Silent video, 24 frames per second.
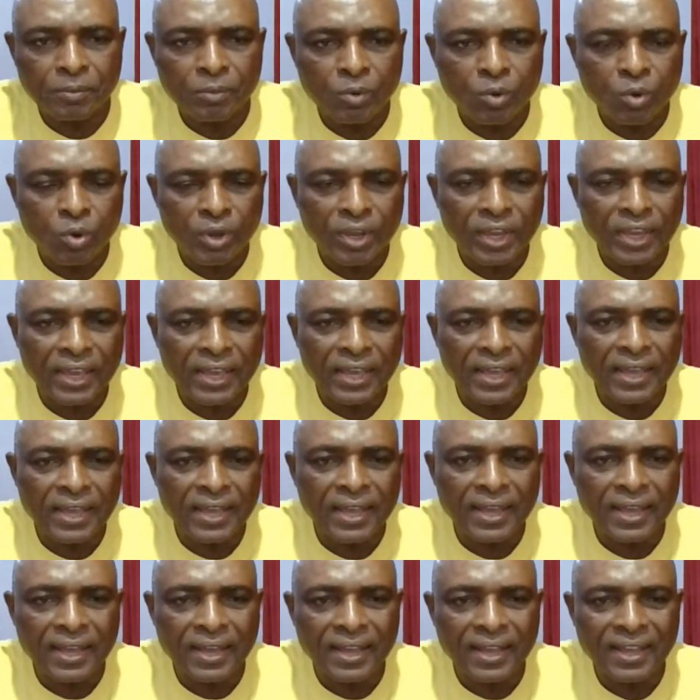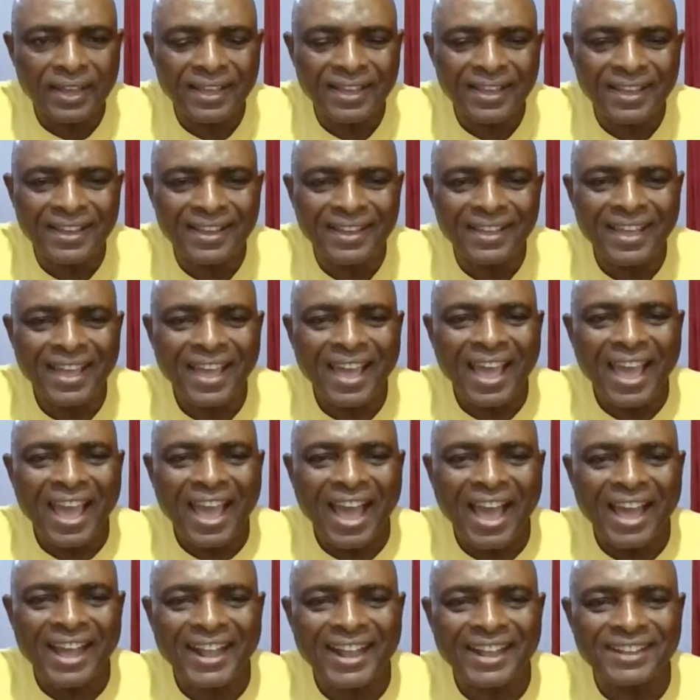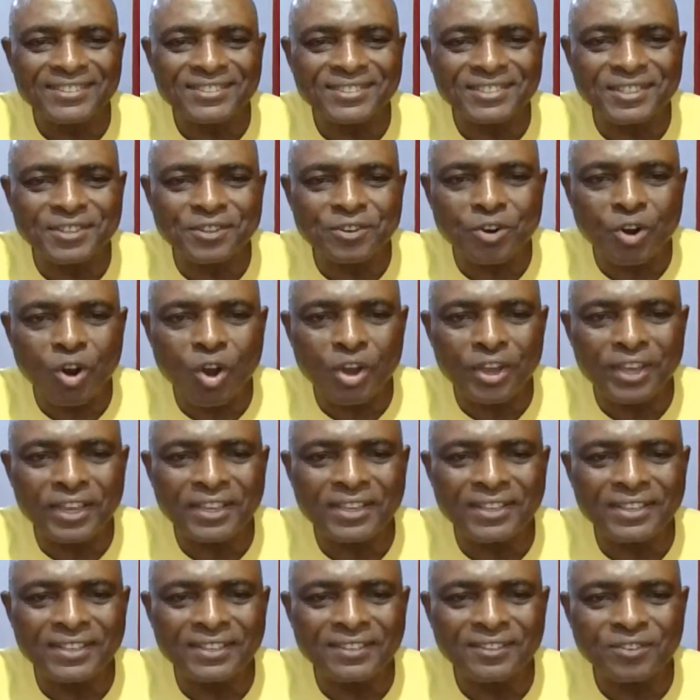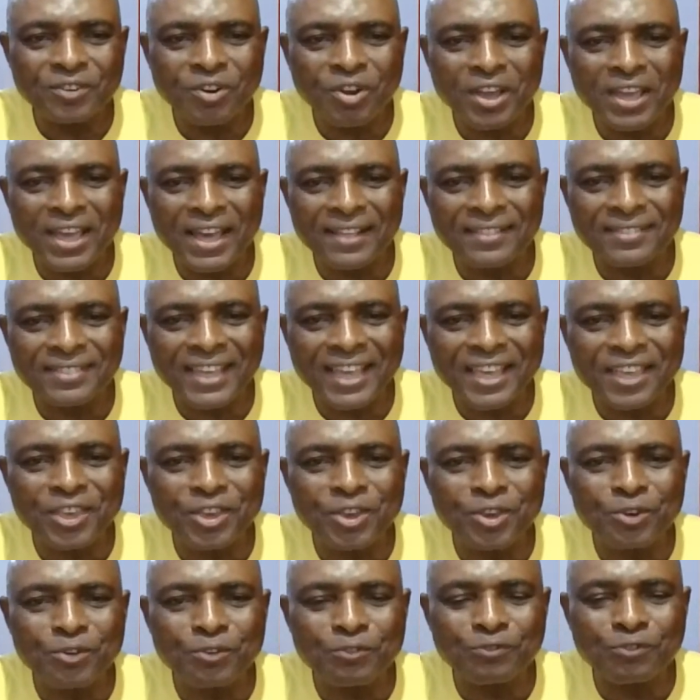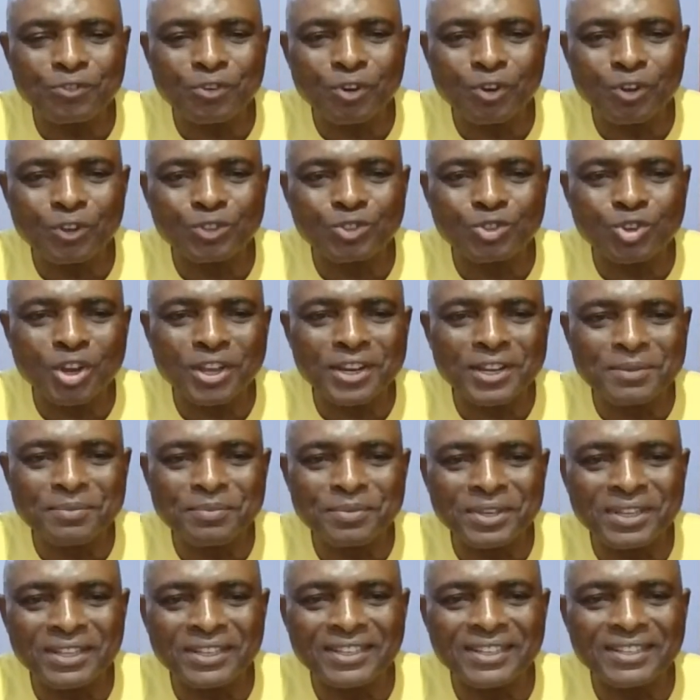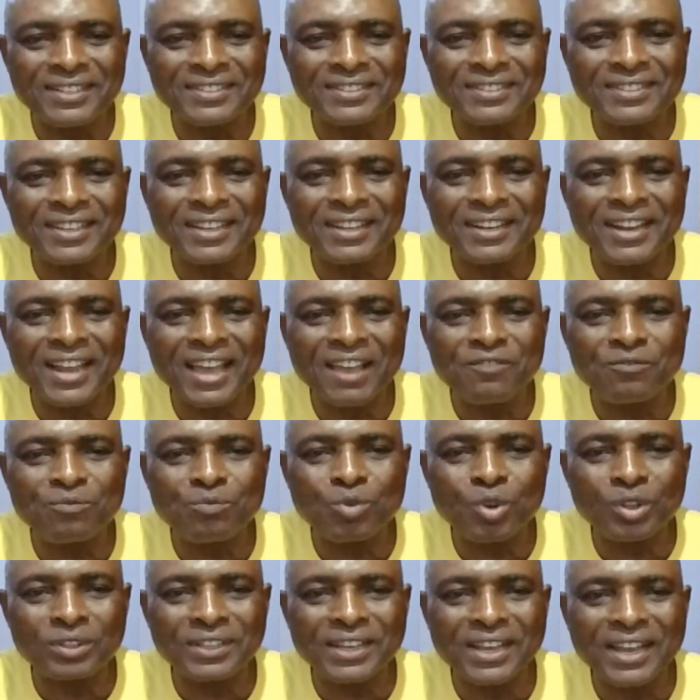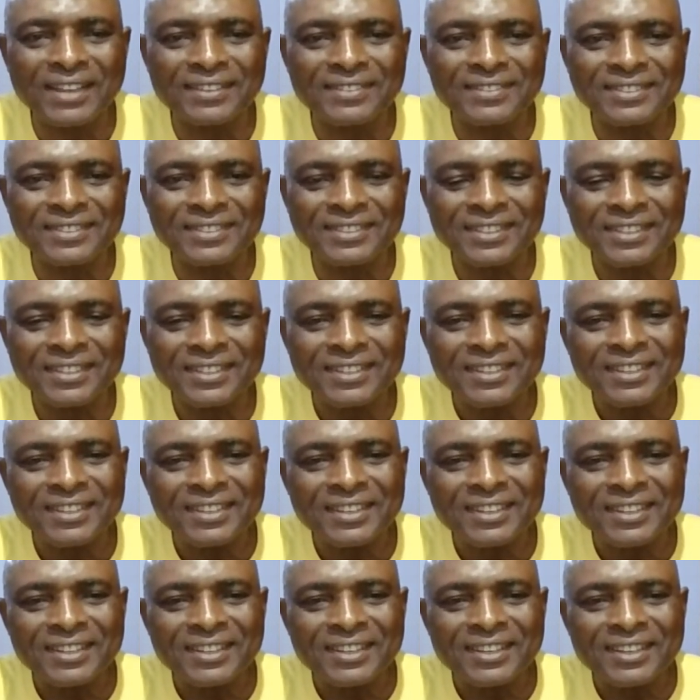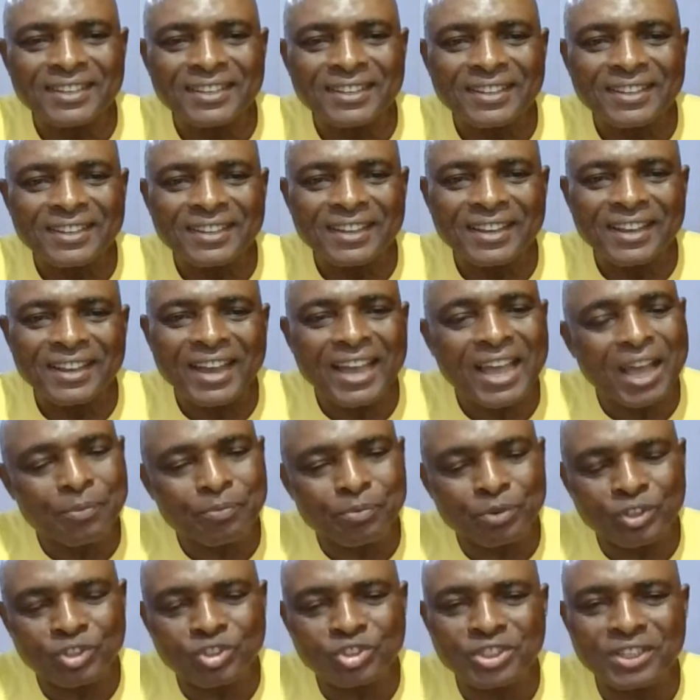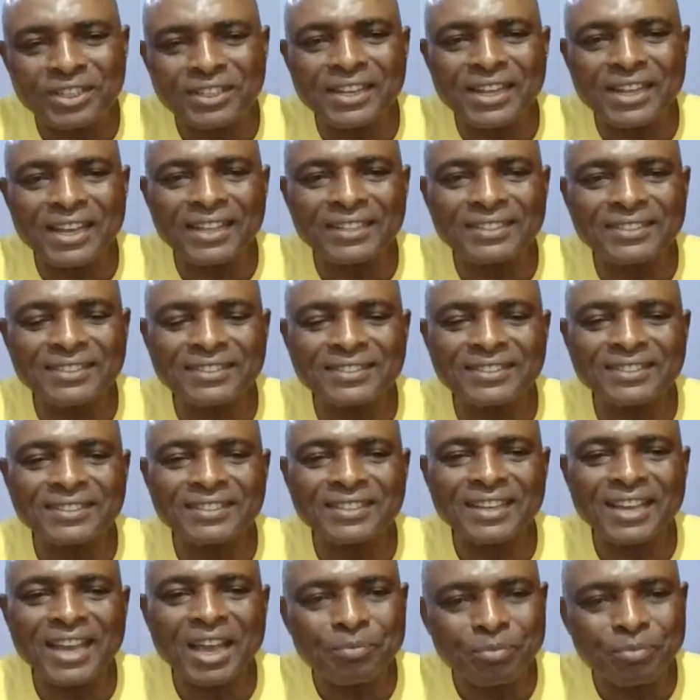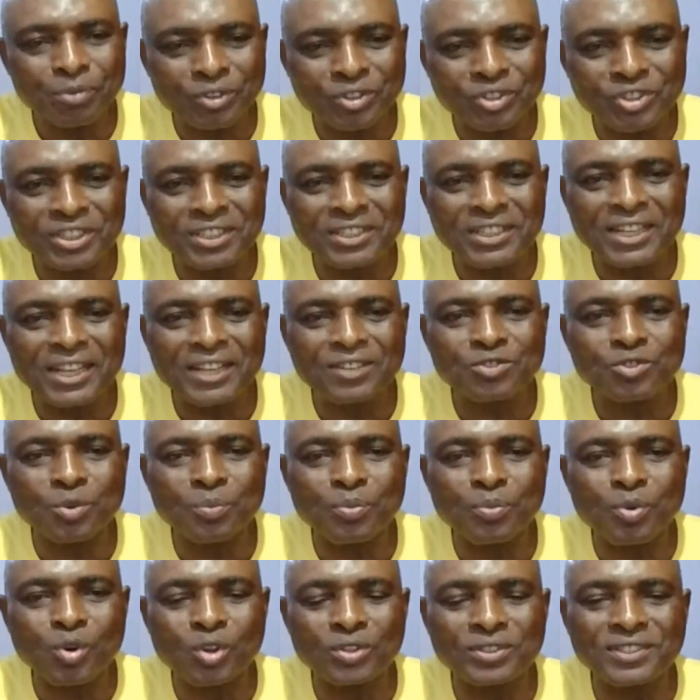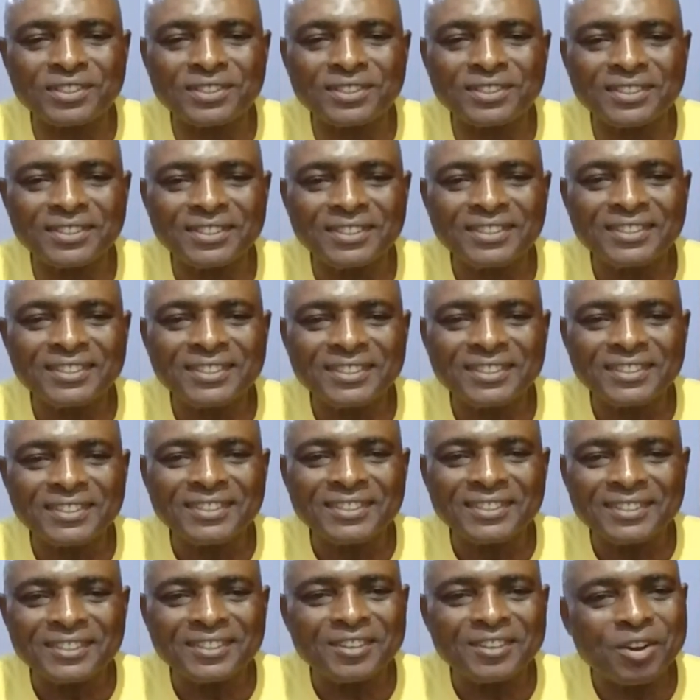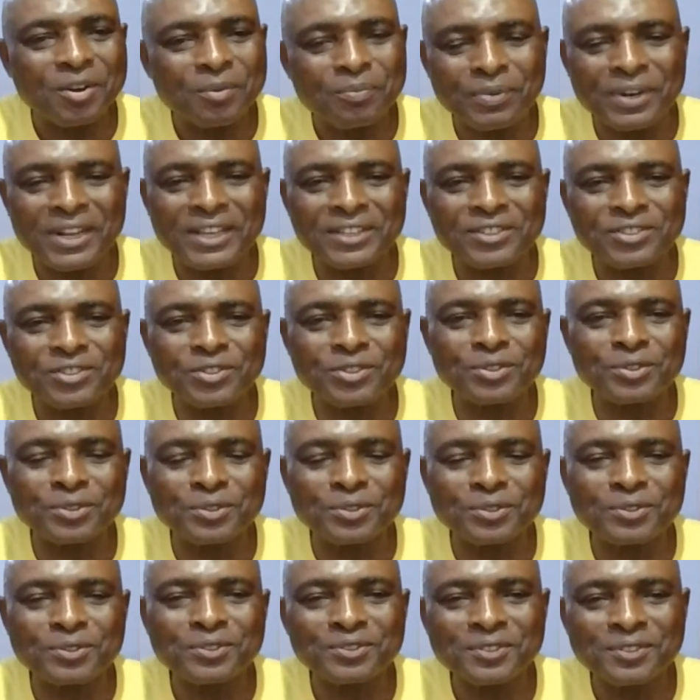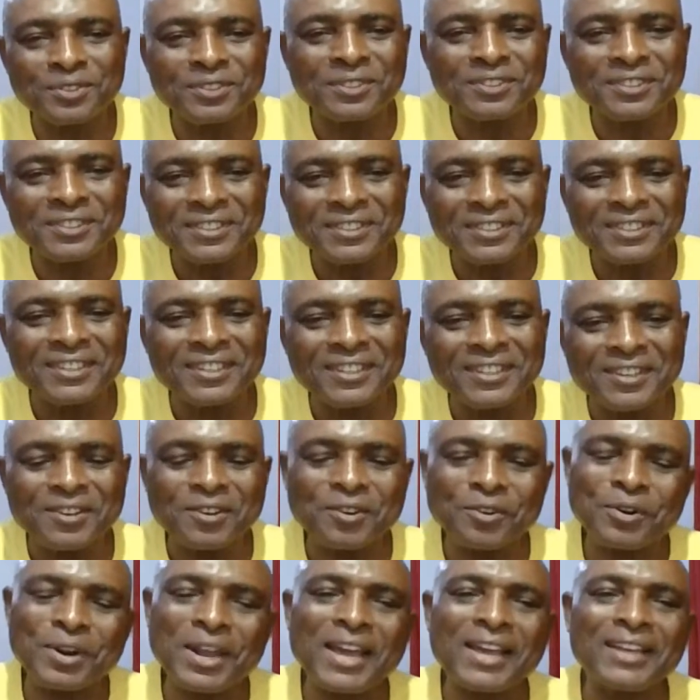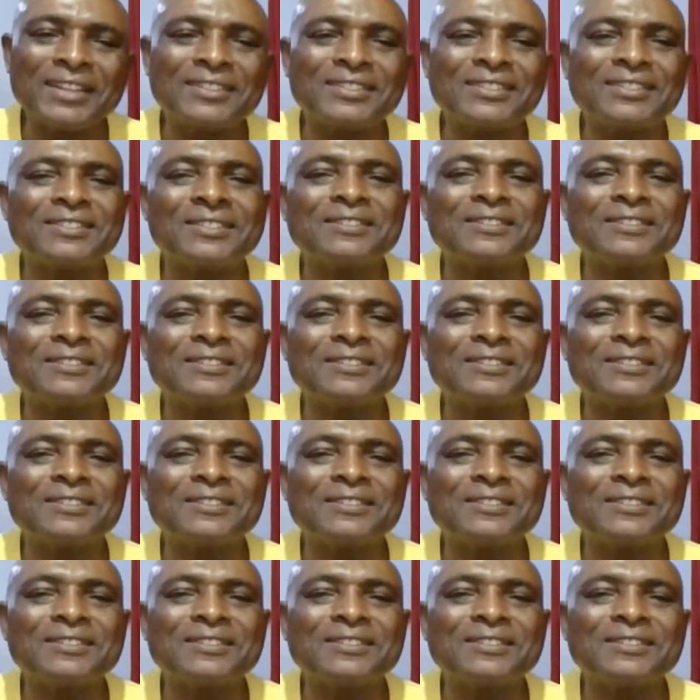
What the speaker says: Okay. I can see Roy. Roy, I thank you for joining me in this live broadcast. I appreciate that. I appreciate that support. God bless you. All right.